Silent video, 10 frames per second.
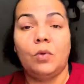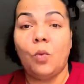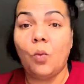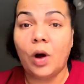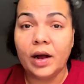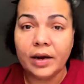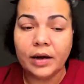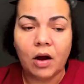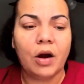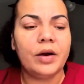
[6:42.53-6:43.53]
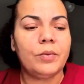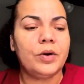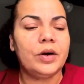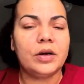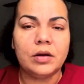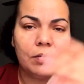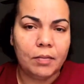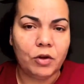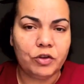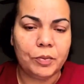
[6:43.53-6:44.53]
one artwork,
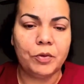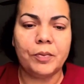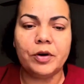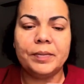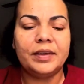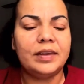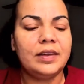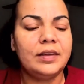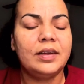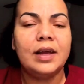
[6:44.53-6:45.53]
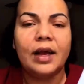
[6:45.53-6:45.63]
multiple purposes.